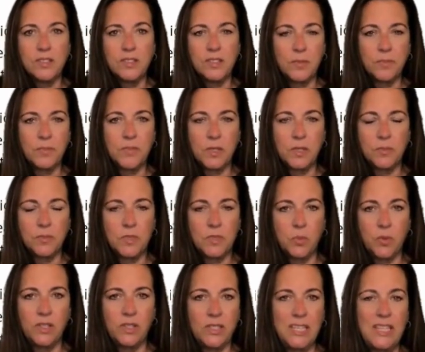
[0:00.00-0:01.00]
symptoms
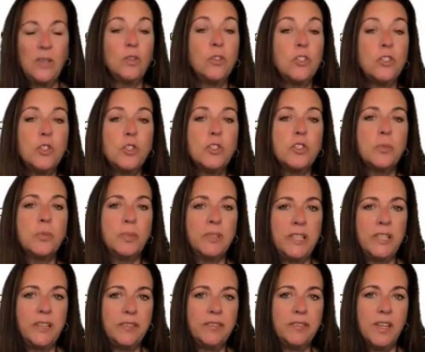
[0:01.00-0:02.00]
would yield you to
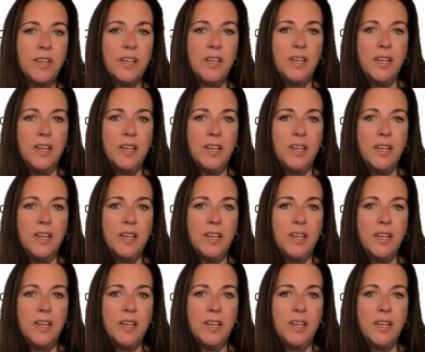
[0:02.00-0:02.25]
believe